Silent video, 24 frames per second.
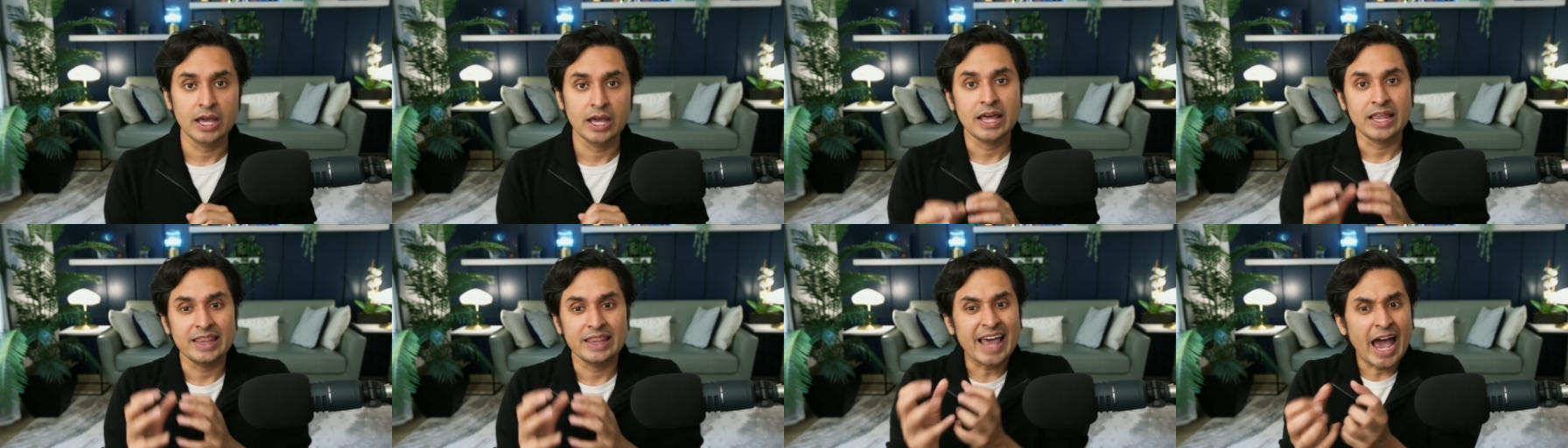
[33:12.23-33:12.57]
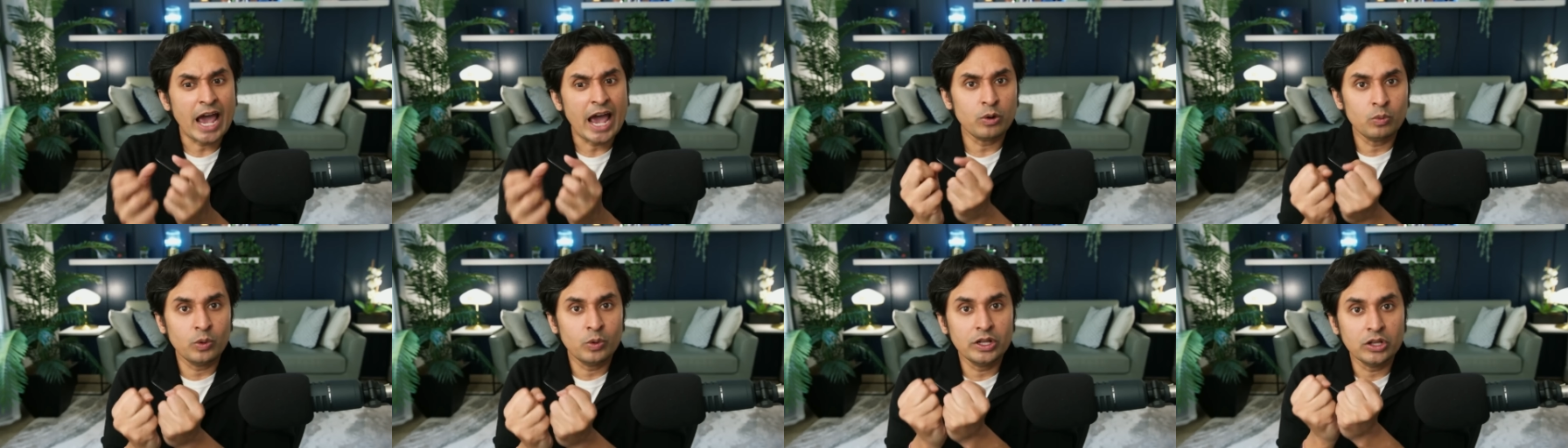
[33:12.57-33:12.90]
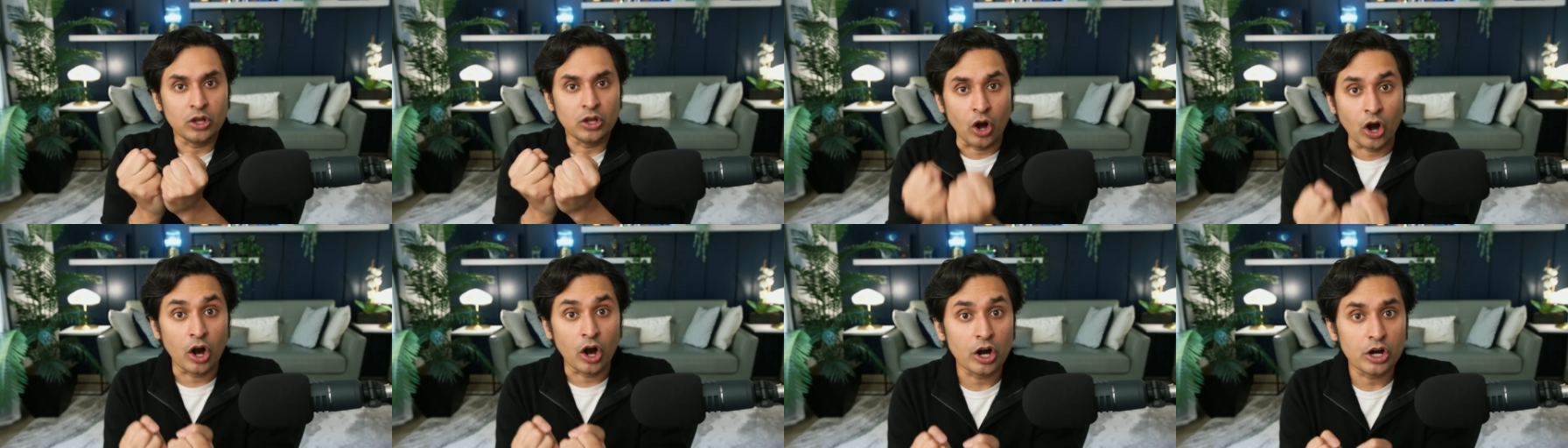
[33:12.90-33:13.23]
that will
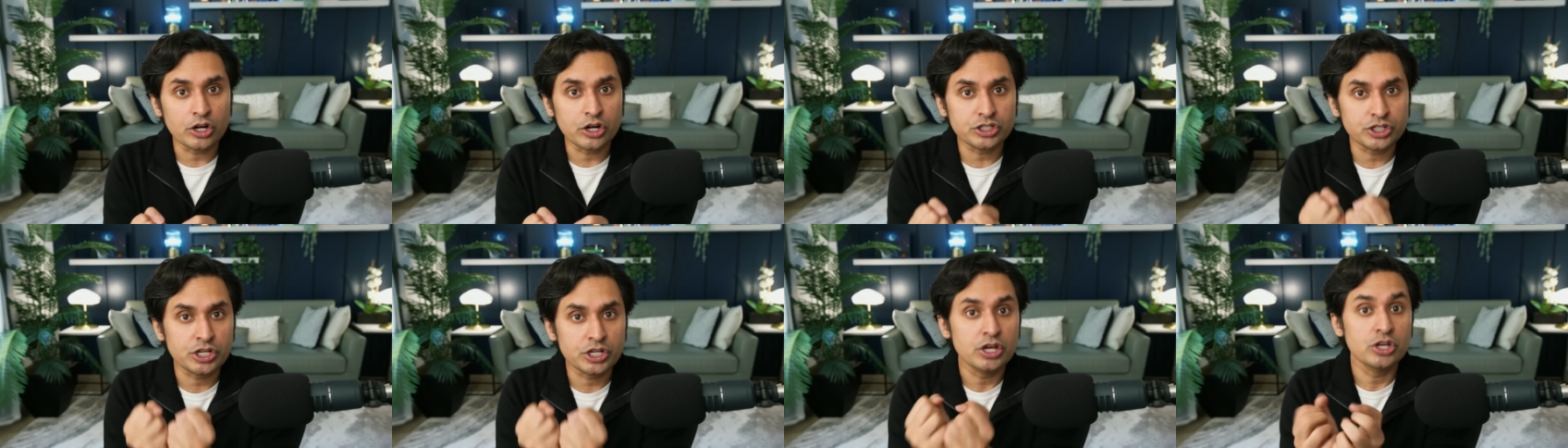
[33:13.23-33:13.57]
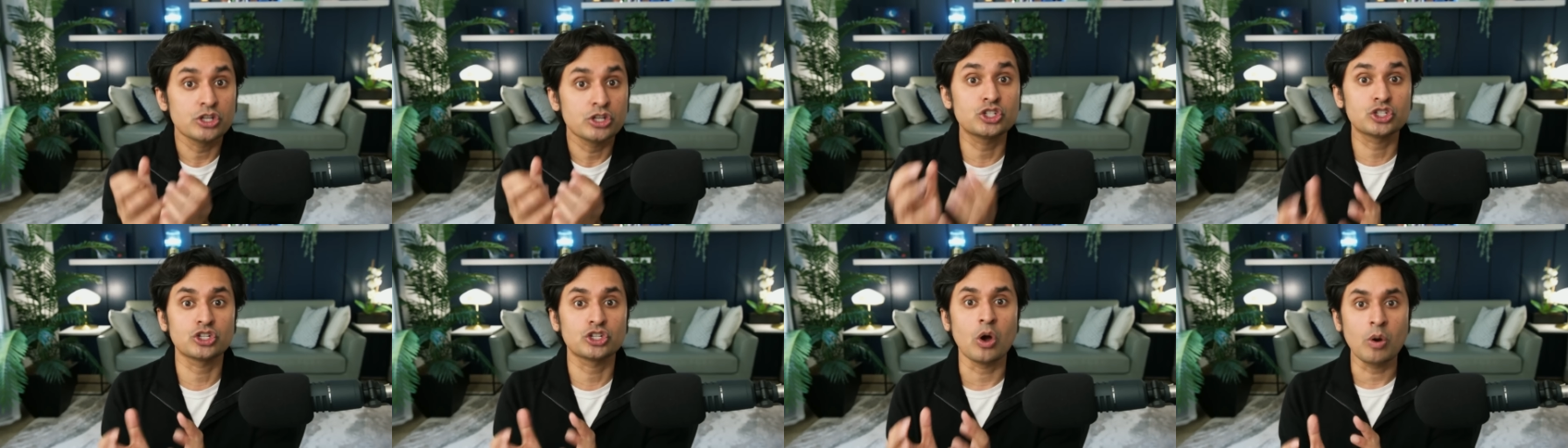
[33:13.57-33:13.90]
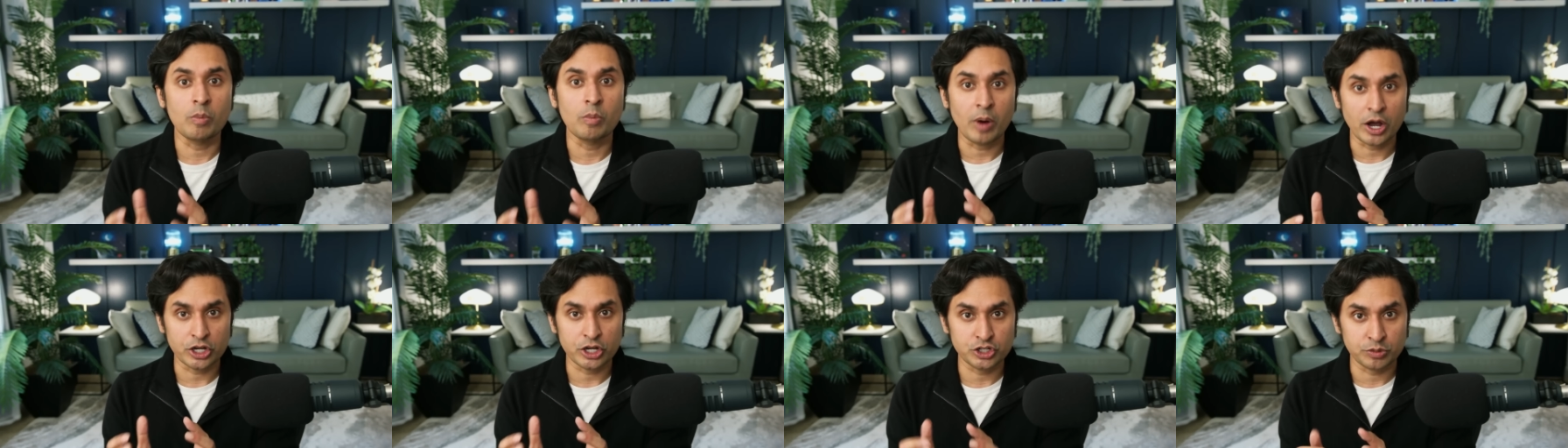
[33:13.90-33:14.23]
hurt so
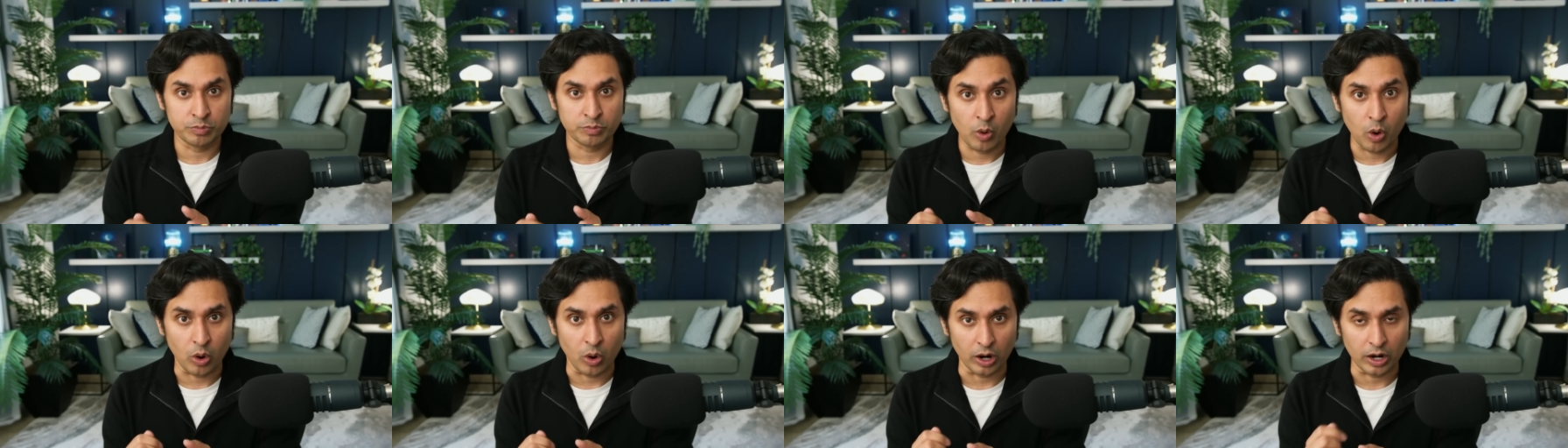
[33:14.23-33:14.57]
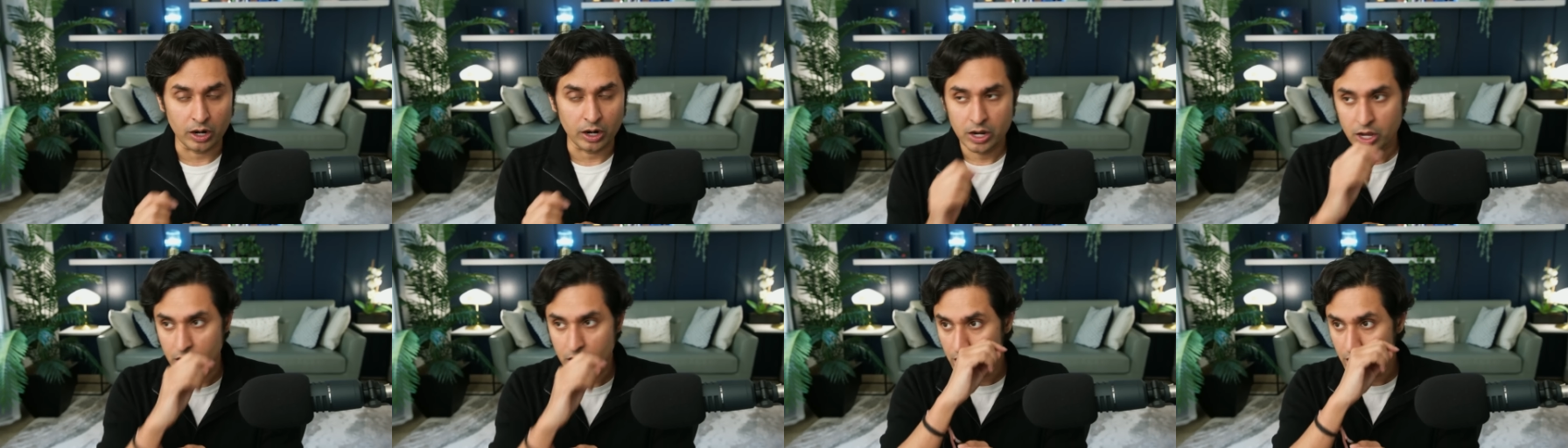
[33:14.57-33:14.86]
much more.